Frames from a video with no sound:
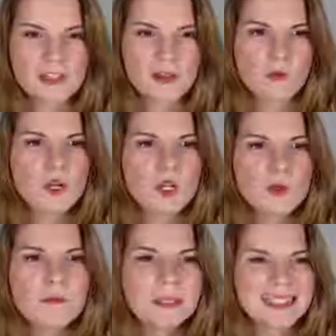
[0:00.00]
Like, what do
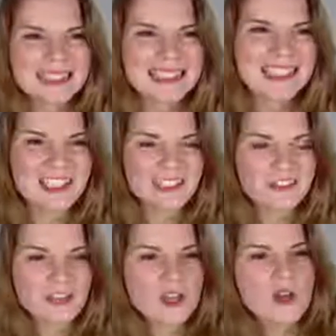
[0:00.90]
you
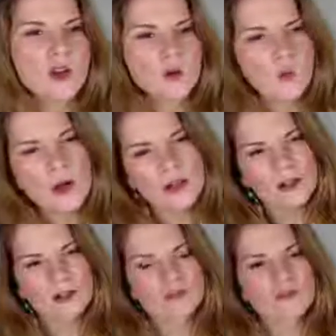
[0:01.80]
believe
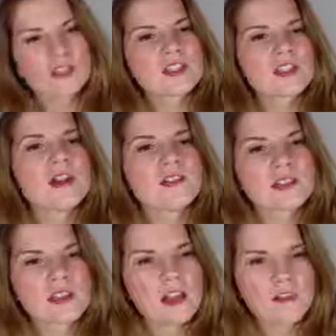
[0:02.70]
will
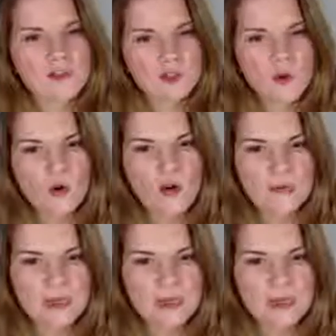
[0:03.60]
result of your